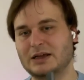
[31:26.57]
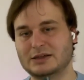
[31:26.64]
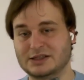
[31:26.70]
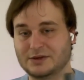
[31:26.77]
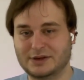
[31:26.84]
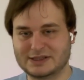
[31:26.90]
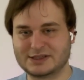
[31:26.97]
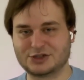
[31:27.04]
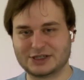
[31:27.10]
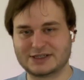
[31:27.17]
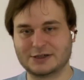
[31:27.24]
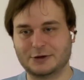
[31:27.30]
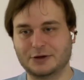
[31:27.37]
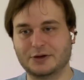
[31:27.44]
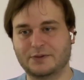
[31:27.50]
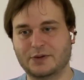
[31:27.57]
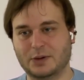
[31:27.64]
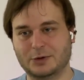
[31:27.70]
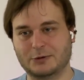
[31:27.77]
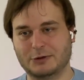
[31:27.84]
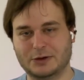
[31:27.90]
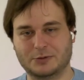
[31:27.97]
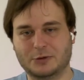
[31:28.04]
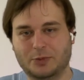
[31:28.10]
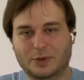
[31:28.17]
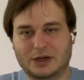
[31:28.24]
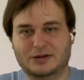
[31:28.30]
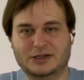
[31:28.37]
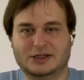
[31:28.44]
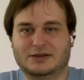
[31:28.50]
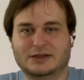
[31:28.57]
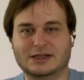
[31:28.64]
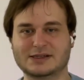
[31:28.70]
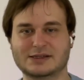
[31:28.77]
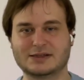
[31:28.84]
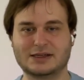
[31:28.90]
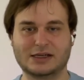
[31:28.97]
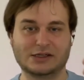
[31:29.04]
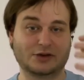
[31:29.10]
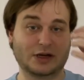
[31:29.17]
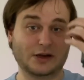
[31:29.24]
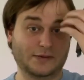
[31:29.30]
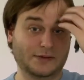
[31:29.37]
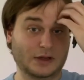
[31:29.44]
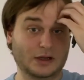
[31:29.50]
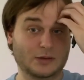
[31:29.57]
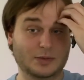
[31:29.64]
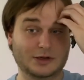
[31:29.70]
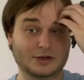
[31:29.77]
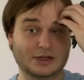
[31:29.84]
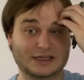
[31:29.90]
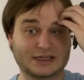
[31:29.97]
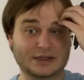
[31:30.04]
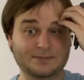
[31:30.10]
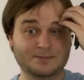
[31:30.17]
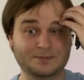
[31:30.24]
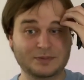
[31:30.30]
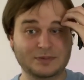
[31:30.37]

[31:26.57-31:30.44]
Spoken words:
So this is just a uniformly random group element, doesn't tell you anything about ID.